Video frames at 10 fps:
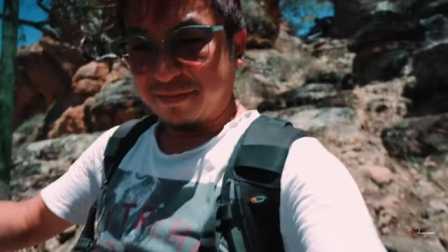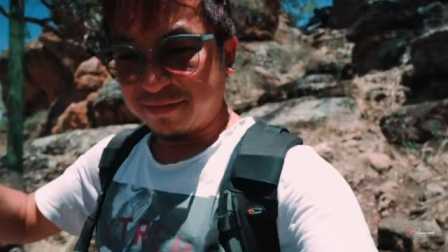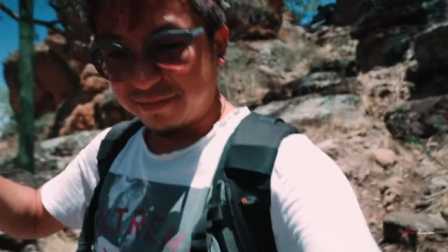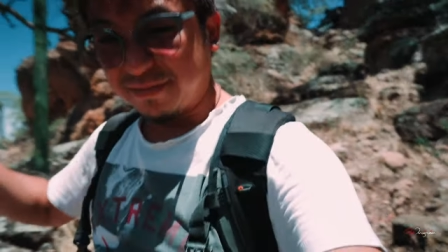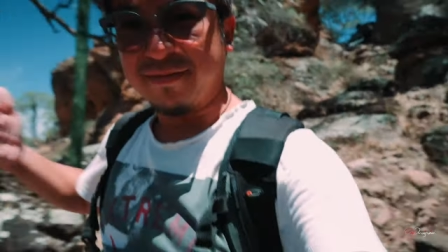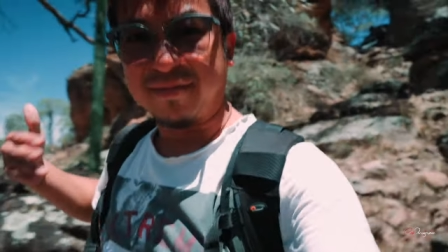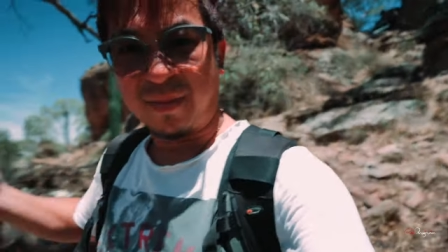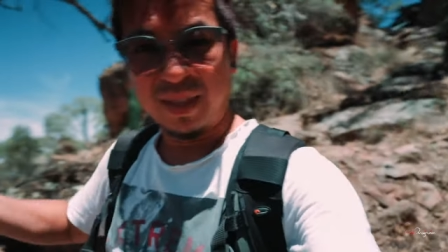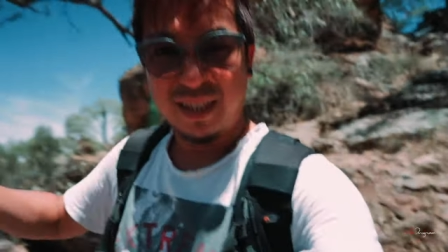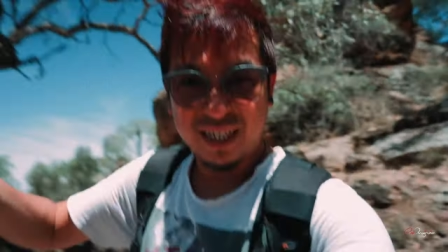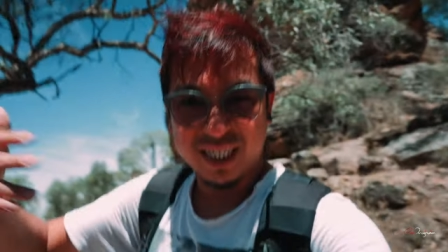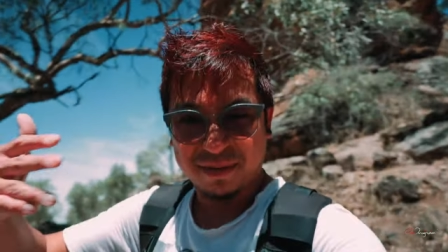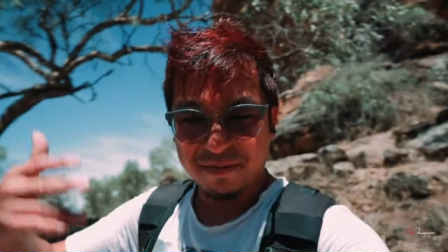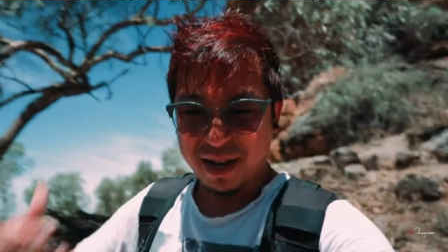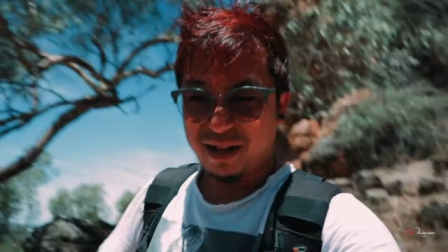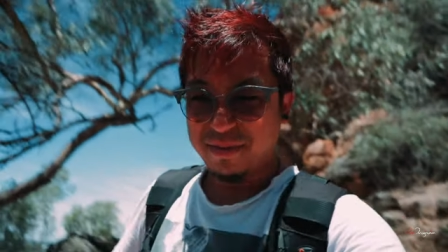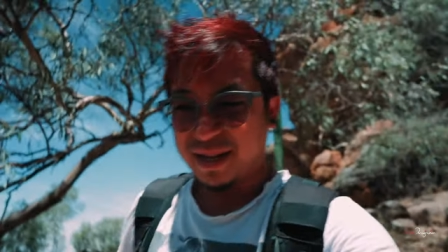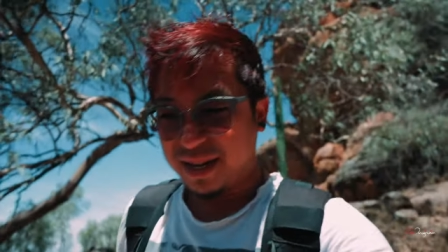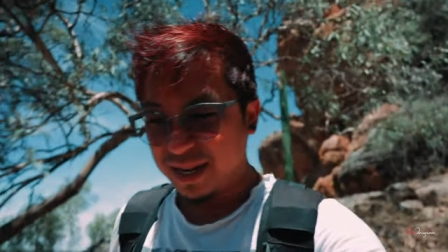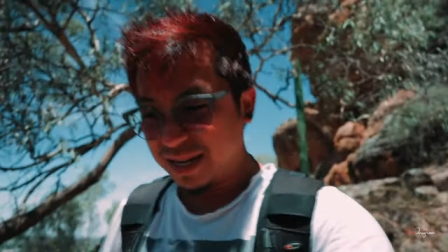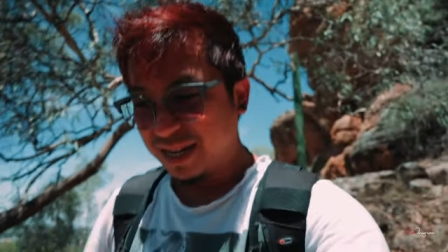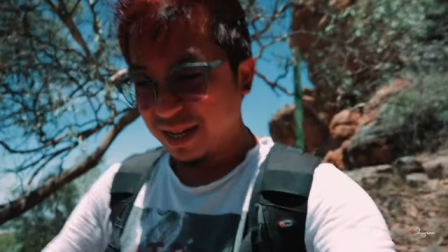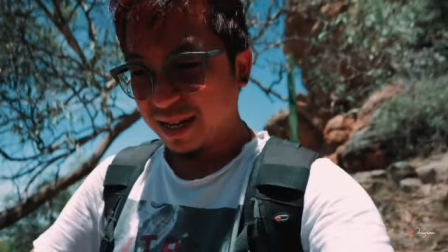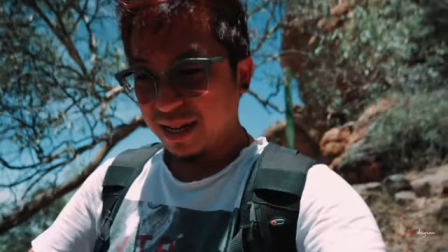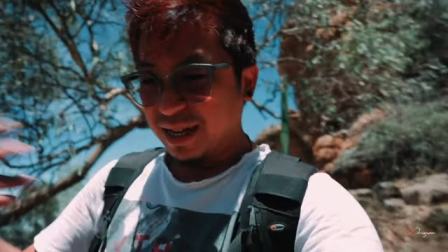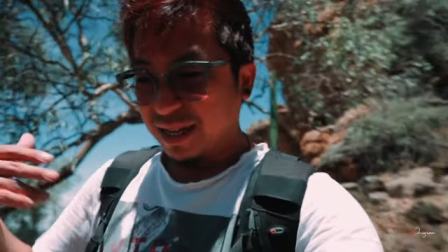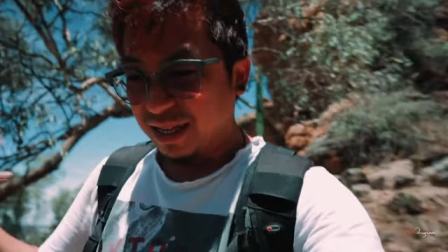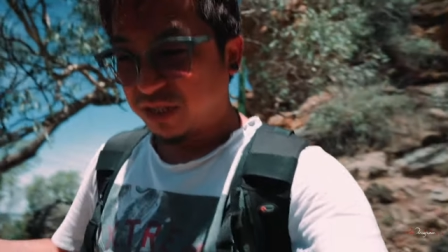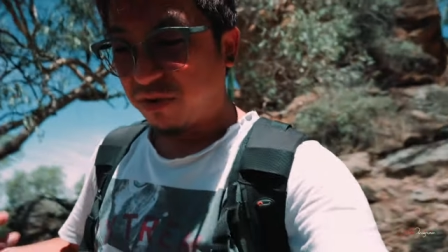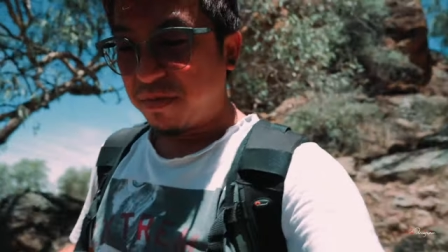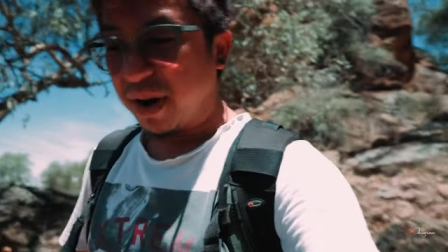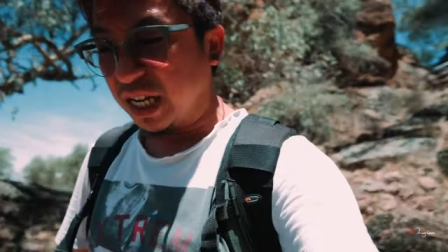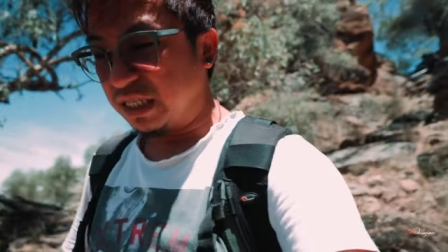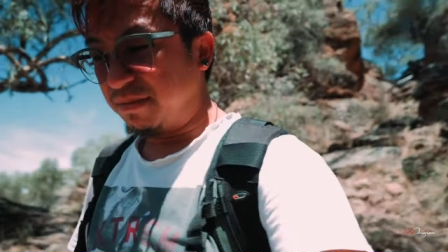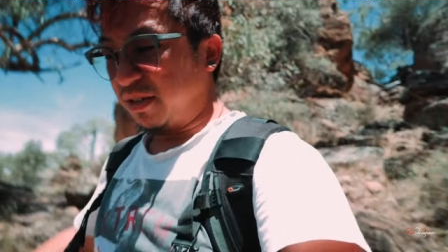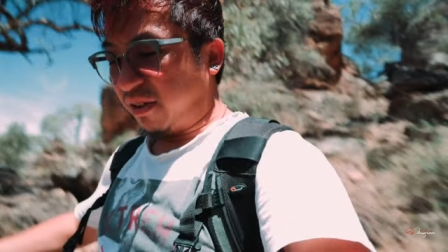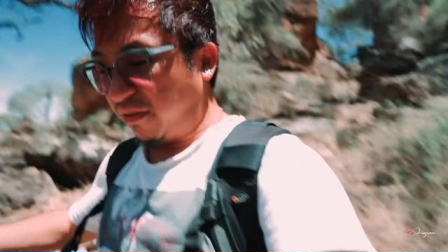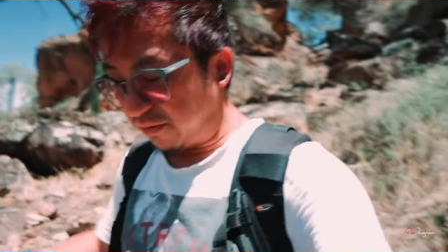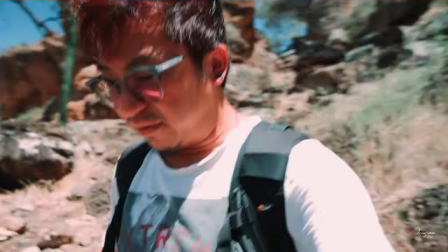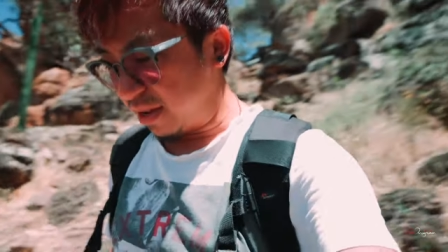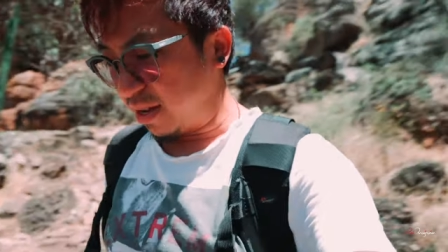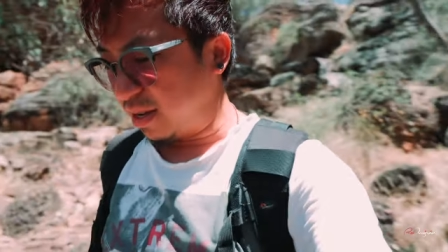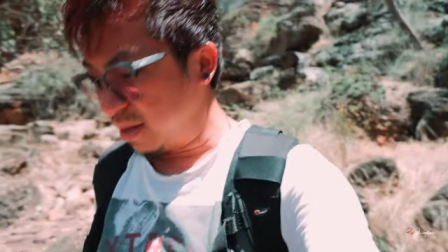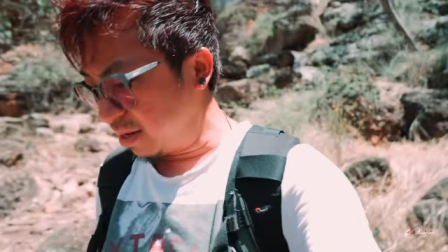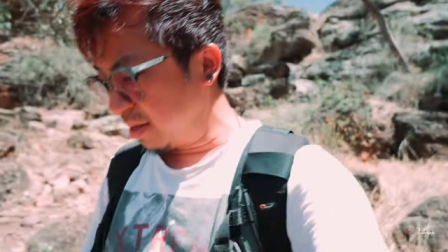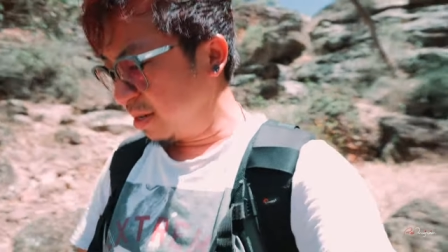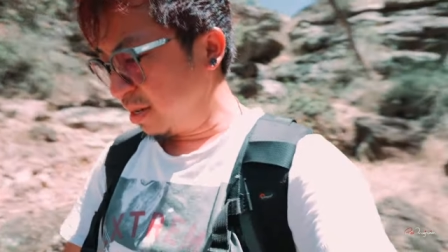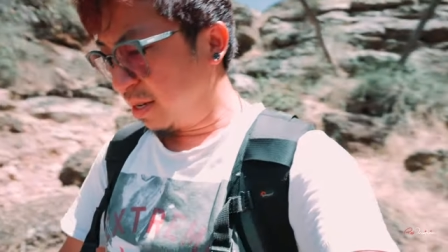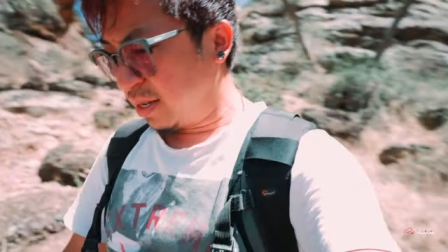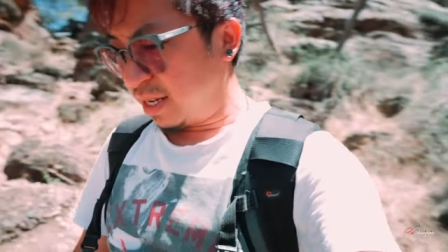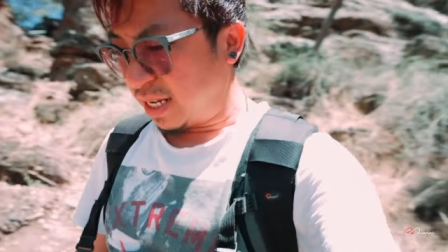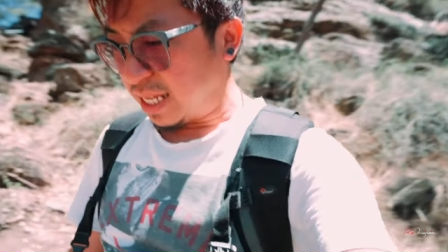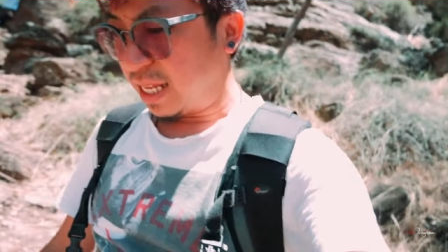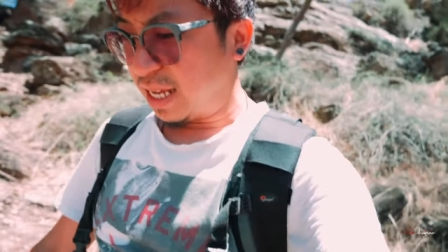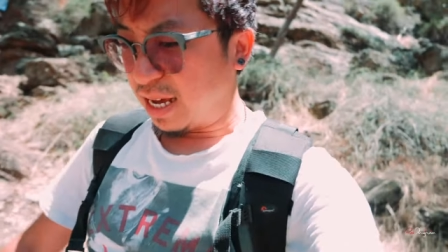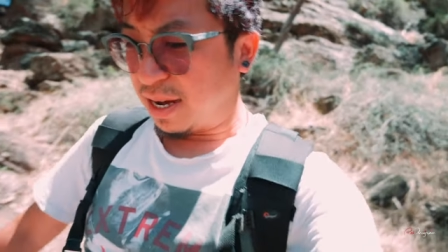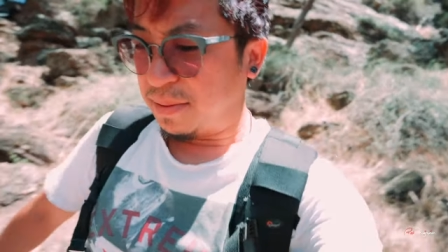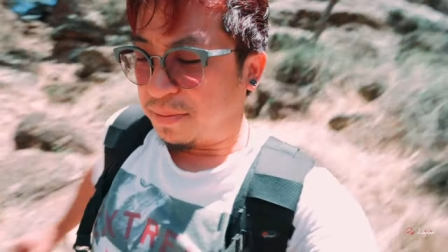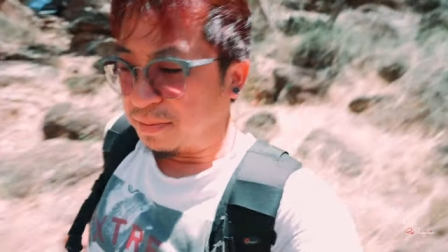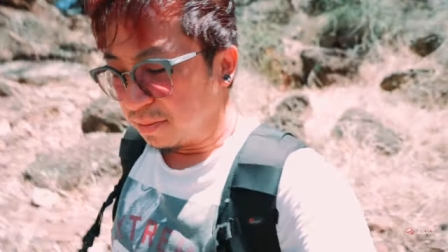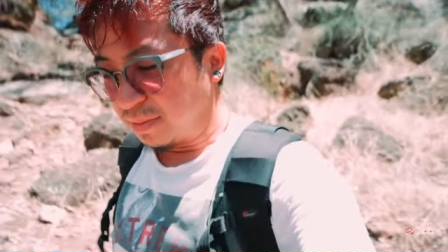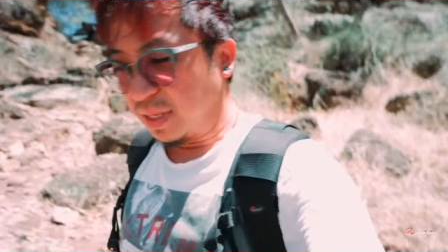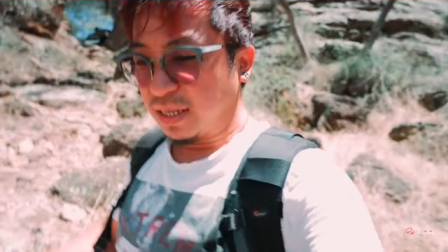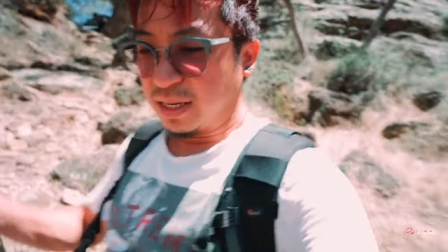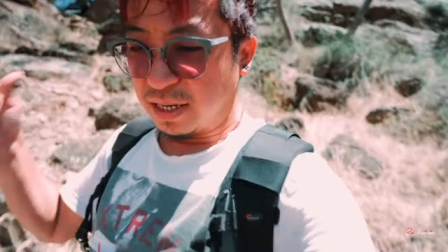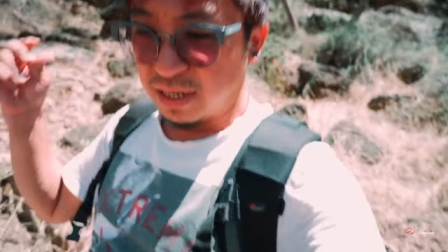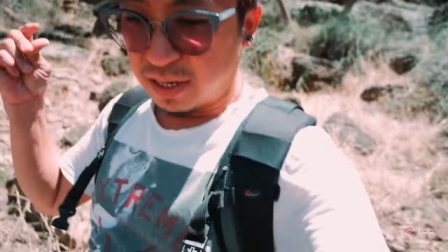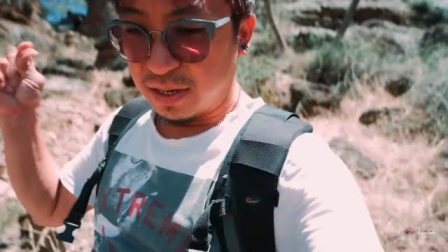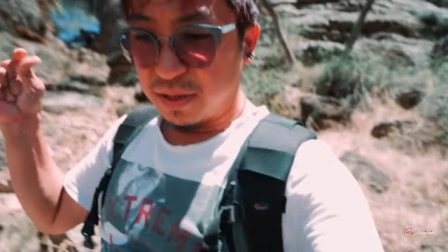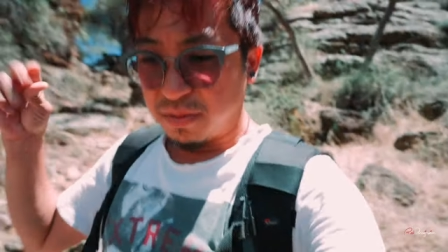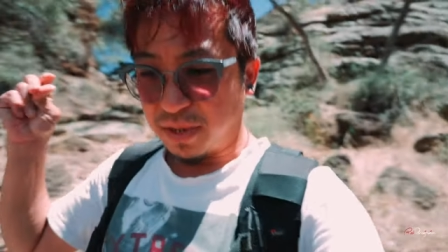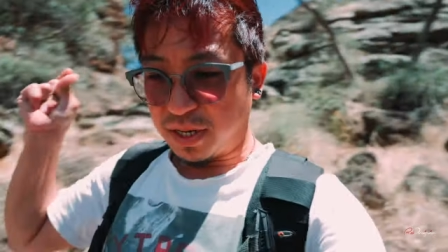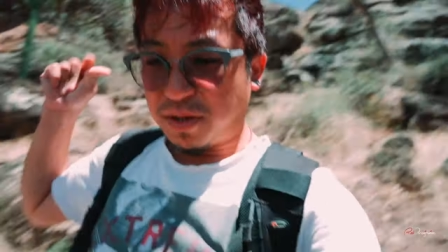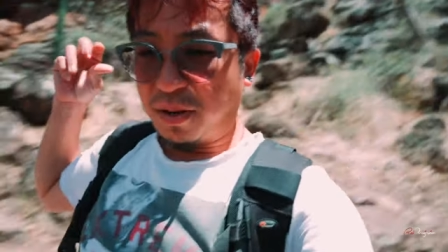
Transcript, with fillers: Mm, this smell, man. This reminds me of uh, the, um, what do you